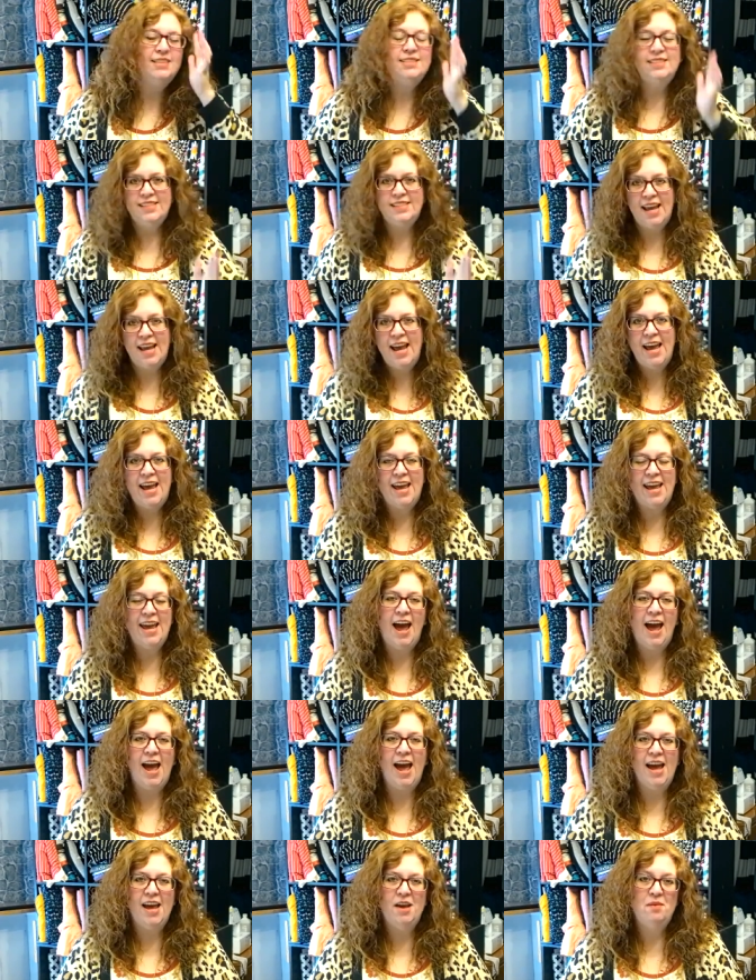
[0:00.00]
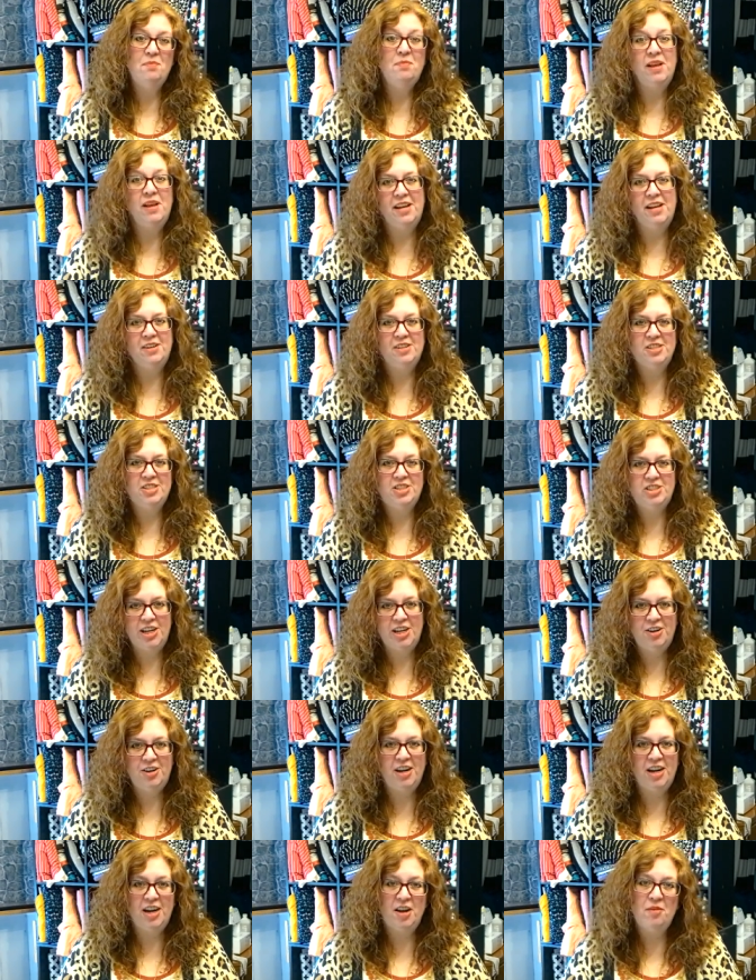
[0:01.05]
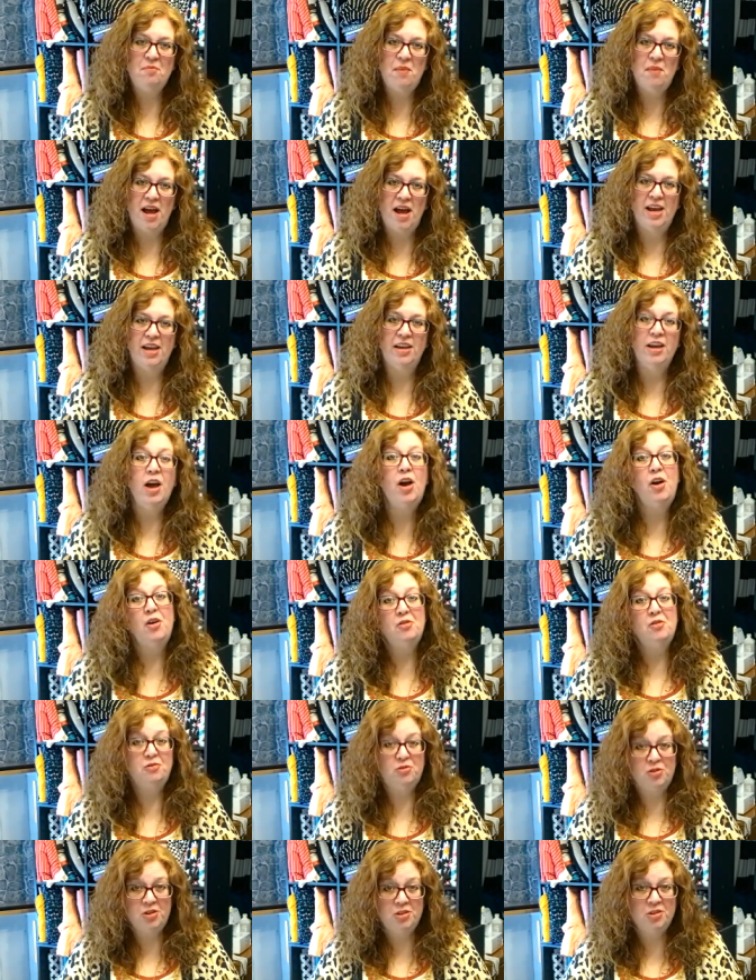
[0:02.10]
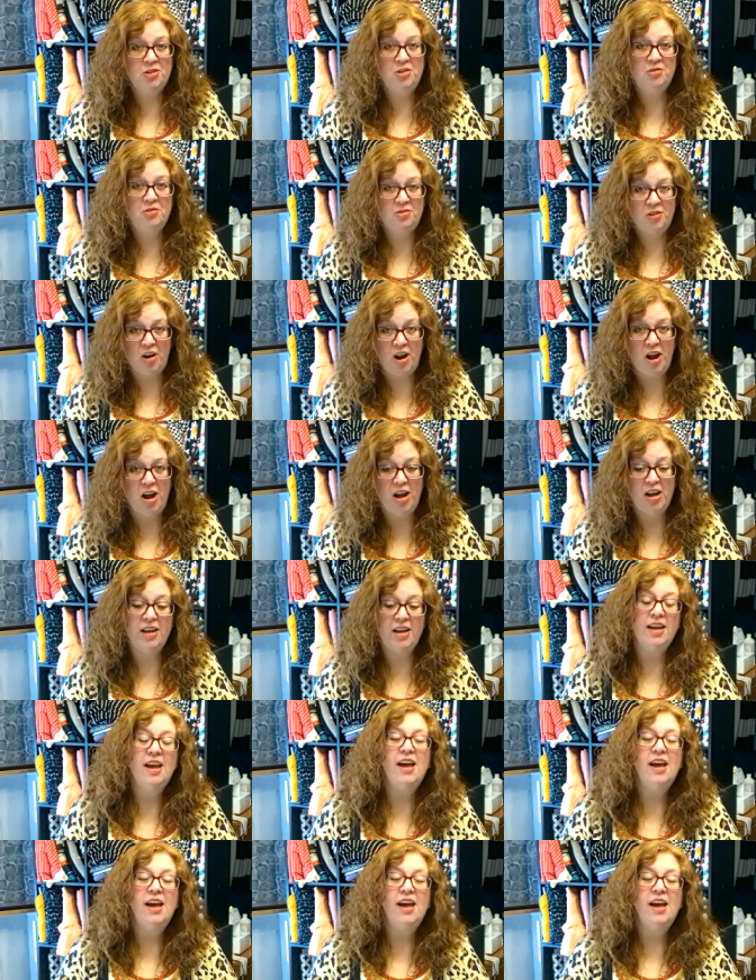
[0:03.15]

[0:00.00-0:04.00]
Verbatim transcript: Today I plan on sharing my frugal frock.